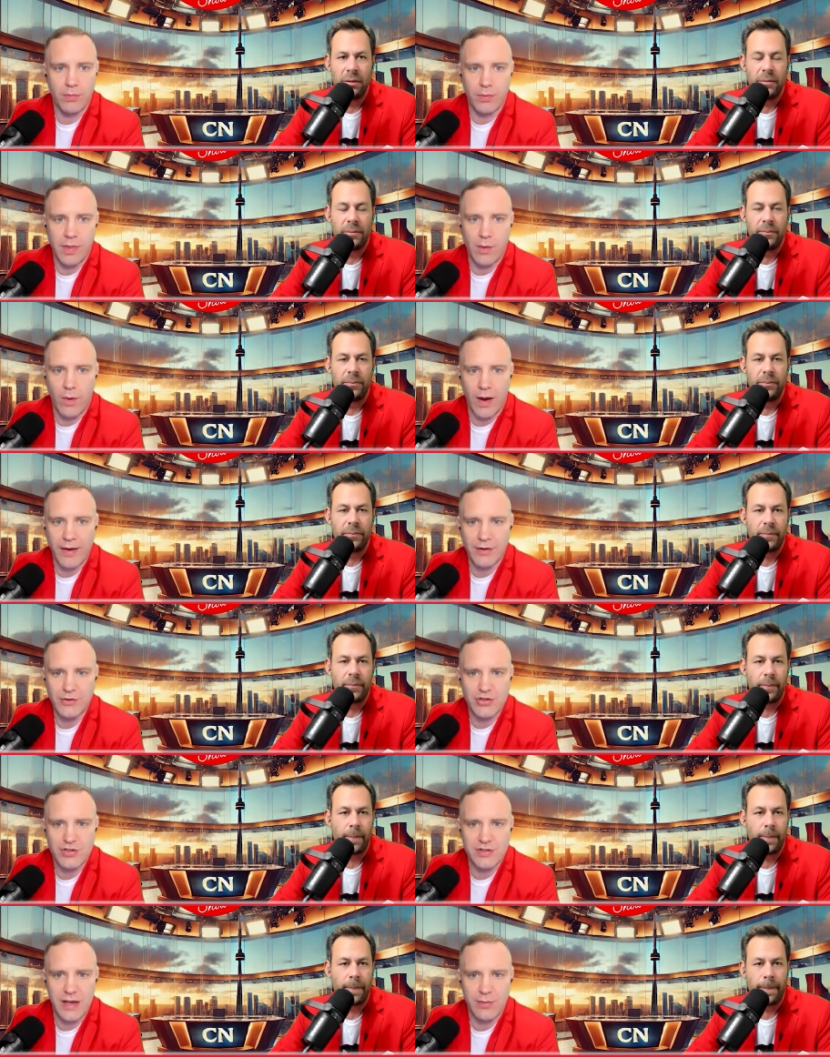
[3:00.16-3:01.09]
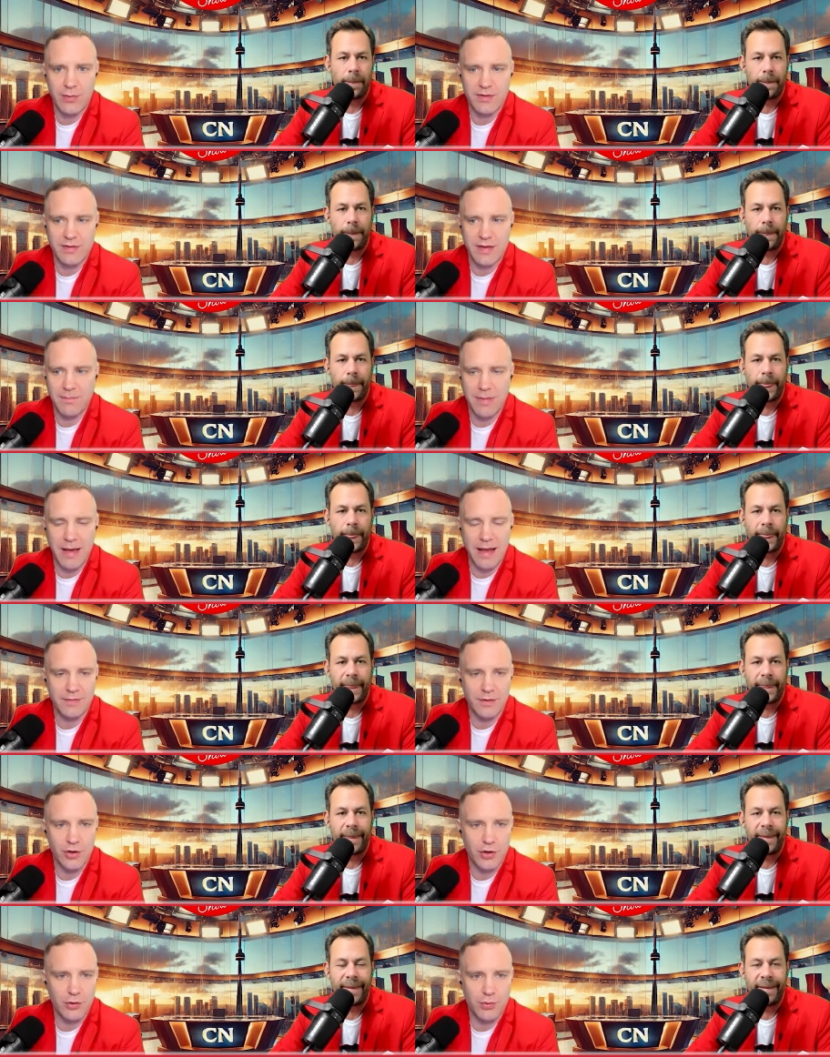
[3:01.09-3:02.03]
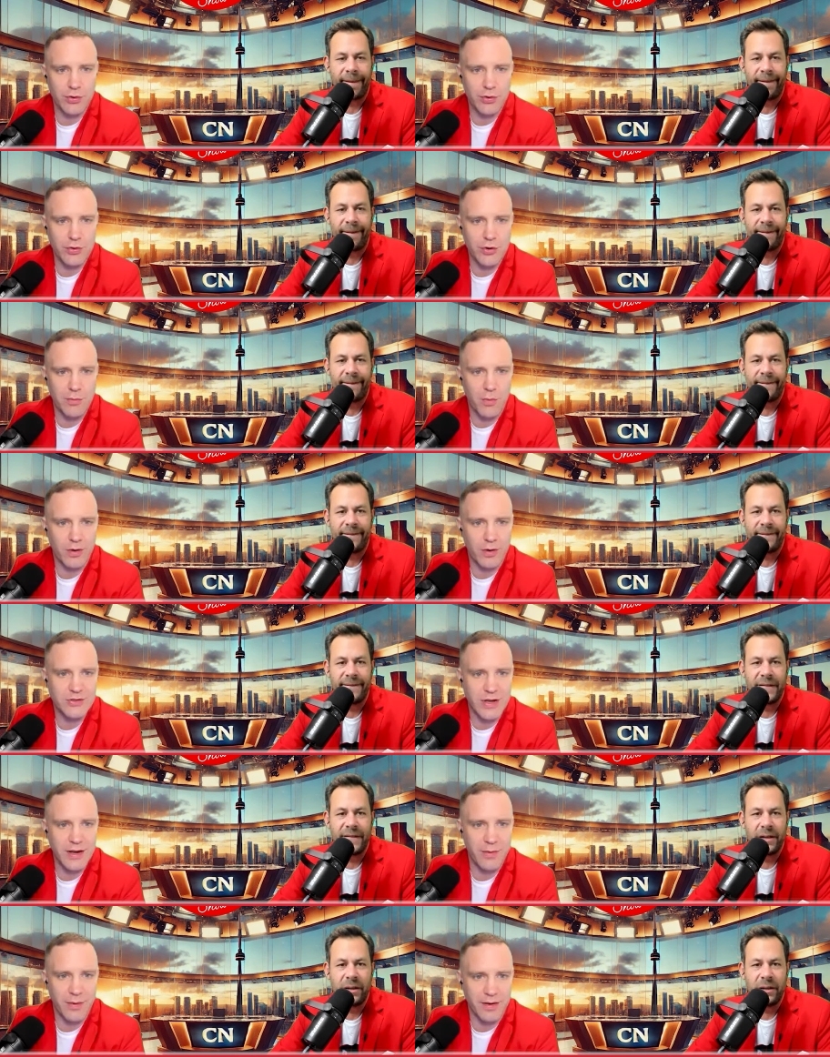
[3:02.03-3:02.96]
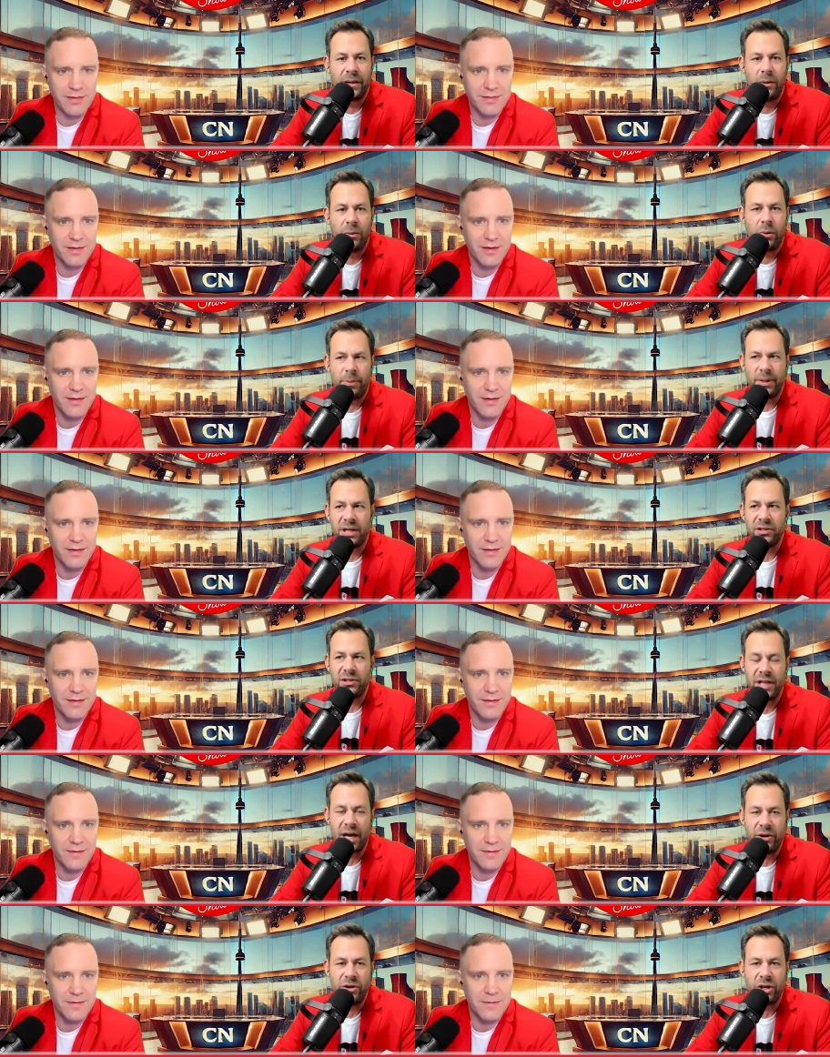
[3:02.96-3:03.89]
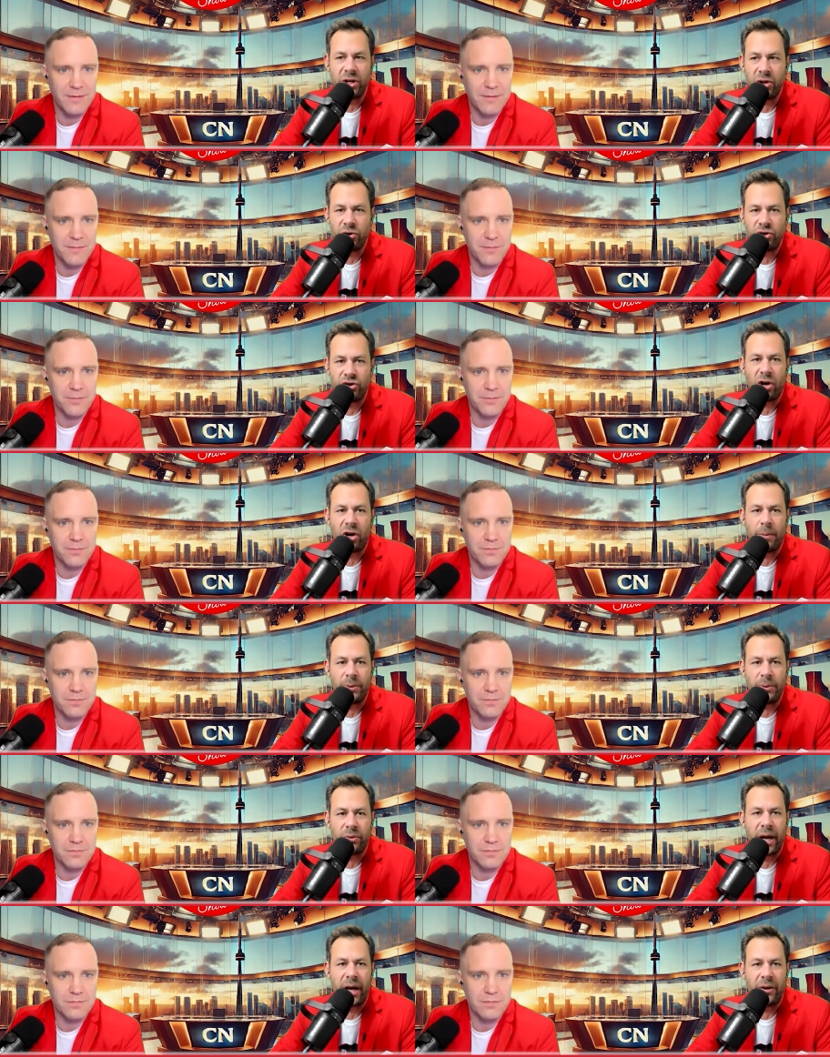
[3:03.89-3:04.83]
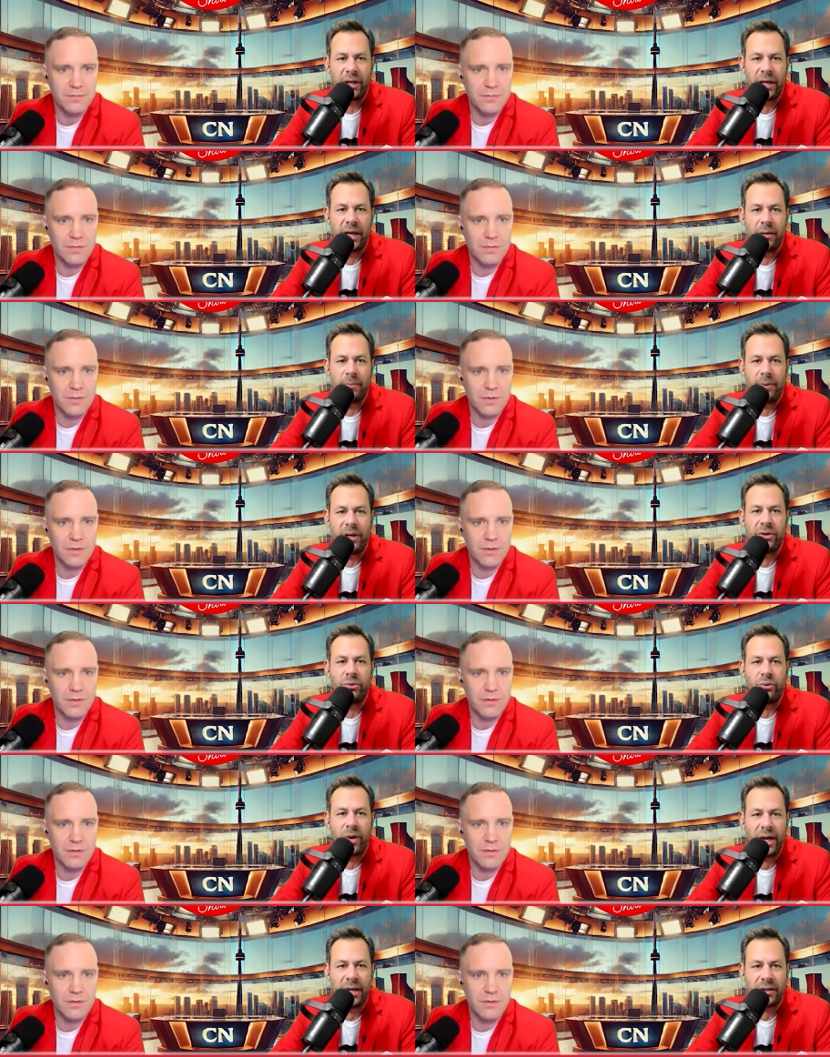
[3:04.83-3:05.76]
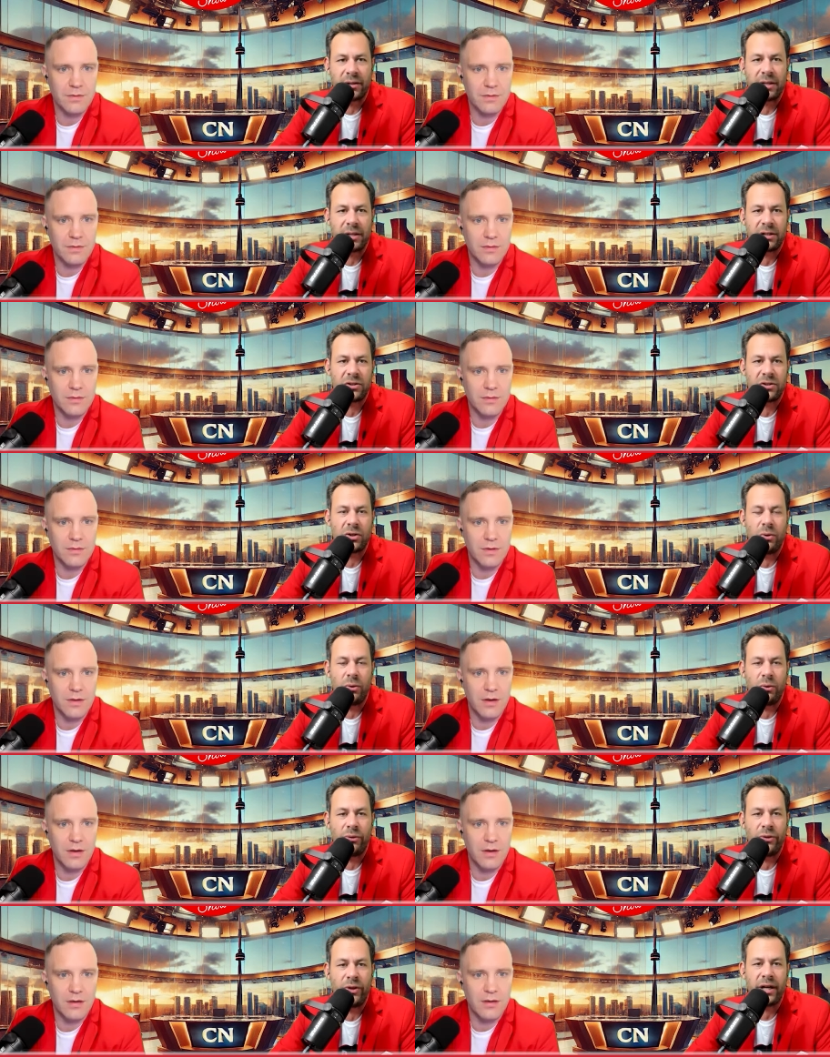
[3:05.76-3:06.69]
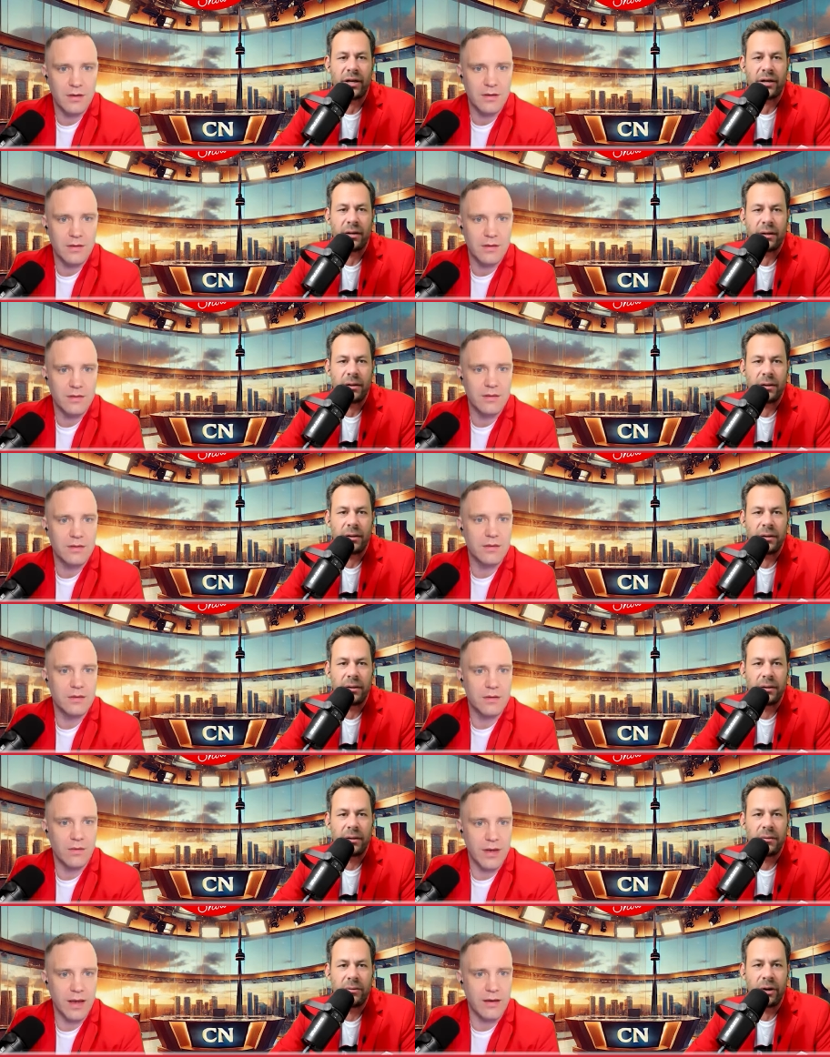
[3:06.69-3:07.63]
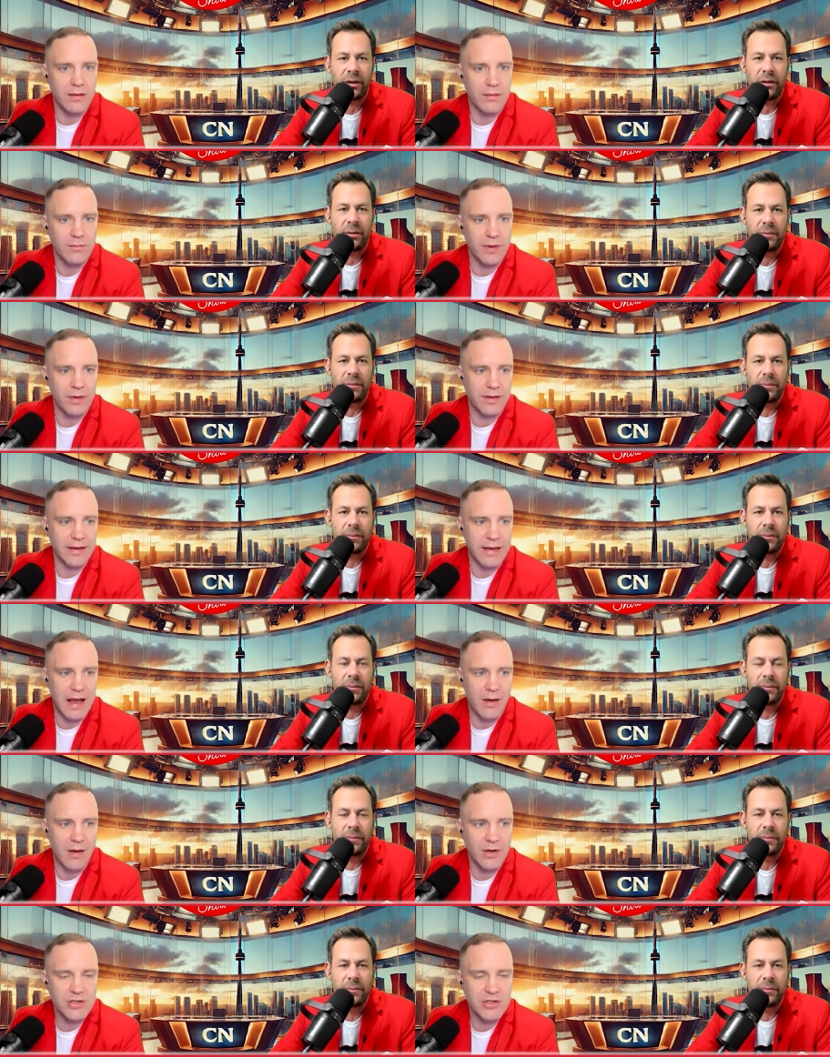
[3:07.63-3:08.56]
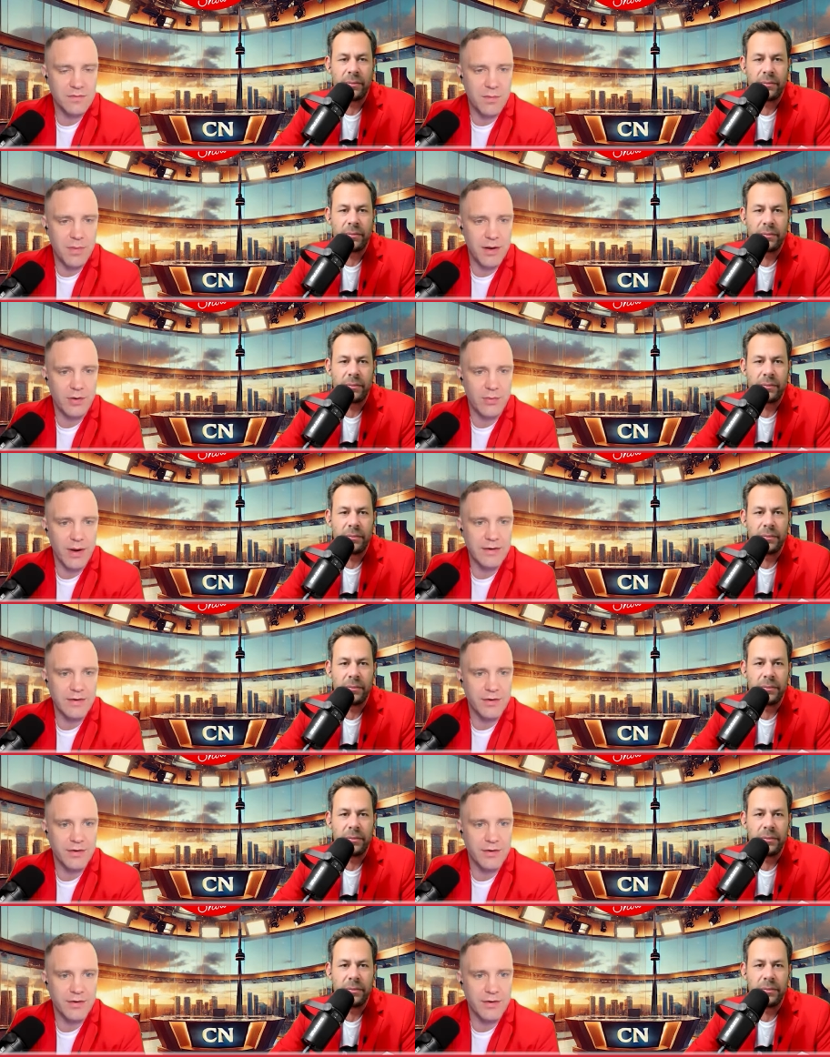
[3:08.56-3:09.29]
Speaker 1: but then why not just stay with the same bank? They're going to renew your mortgage anyways.
Speaker 2: Well, because now you can go shop it around and get a better rate. That's the whole thing.
Speaker 1: Okay. Right. But like, how much of a better rate